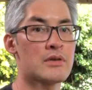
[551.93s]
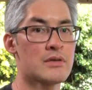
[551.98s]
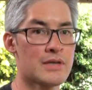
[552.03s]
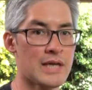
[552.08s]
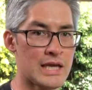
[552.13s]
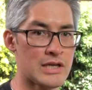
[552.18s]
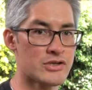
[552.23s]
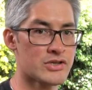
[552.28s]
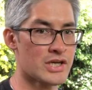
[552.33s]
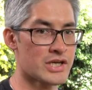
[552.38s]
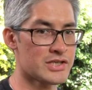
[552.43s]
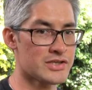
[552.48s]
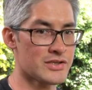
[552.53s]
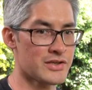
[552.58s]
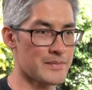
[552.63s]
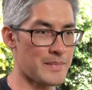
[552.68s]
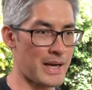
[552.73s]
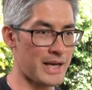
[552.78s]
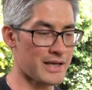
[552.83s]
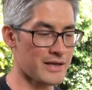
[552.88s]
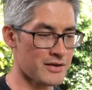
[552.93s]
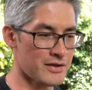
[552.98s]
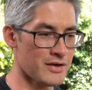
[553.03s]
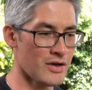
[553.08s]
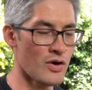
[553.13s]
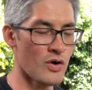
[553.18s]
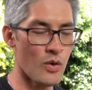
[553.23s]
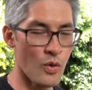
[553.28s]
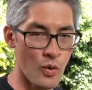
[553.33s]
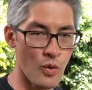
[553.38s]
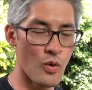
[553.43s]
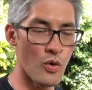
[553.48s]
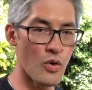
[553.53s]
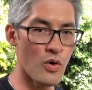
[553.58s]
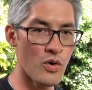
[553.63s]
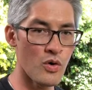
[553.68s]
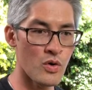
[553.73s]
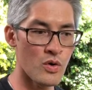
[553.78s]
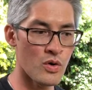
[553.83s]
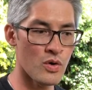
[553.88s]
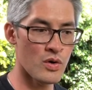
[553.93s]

getting change at the bank or